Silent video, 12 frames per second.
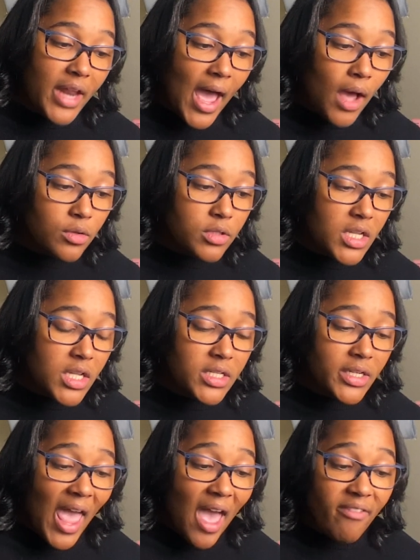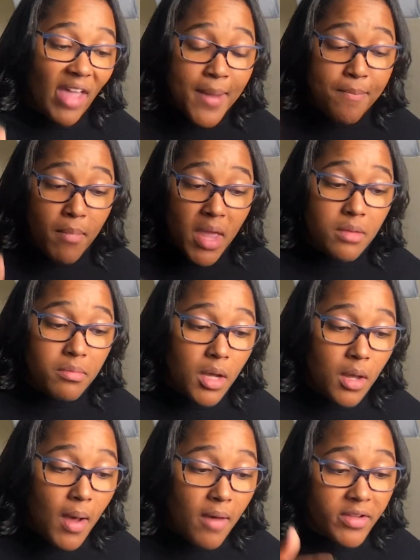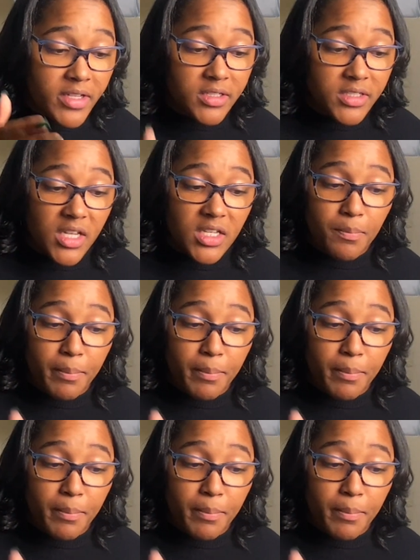ounces and have a minimum of a 6